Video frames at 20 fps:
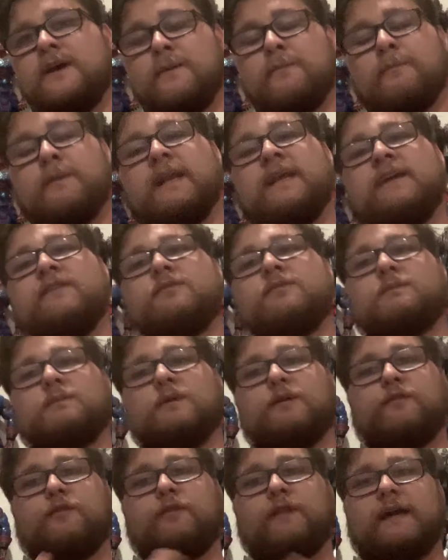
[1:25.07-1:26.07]
many of them
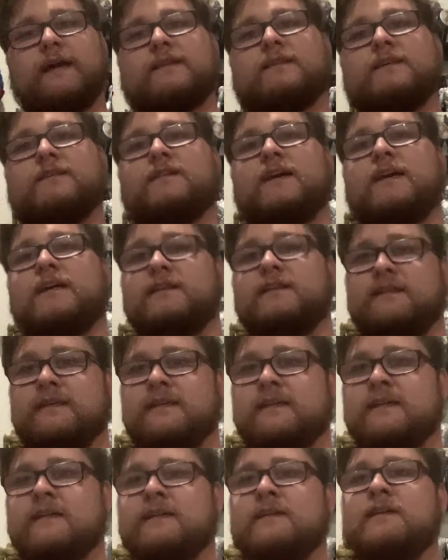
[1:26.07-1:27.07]
reflect this
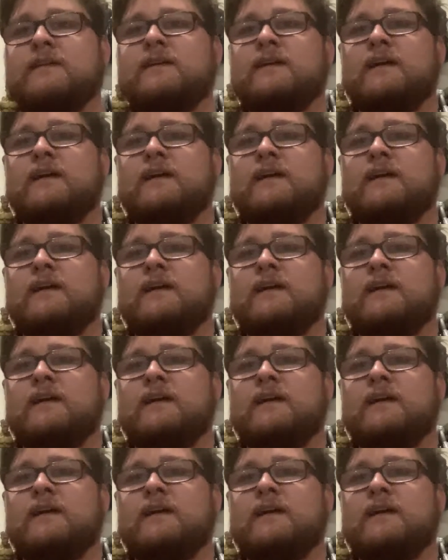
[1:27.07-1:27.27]
idea